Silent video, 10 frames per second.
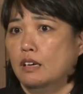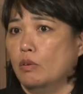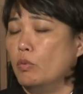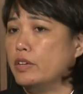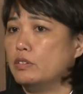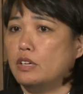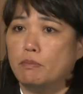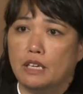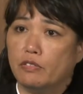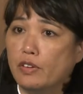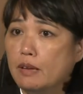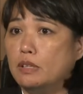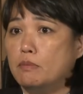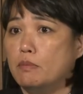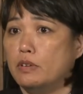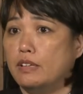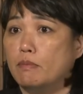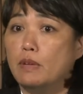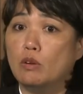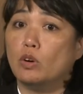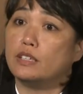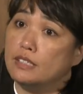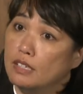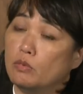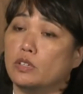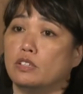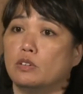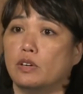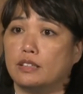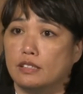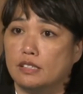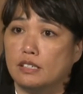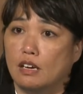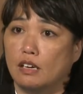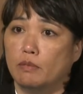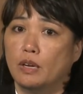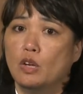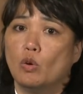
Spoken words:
whether it be a family member that may want to sit with you at this time,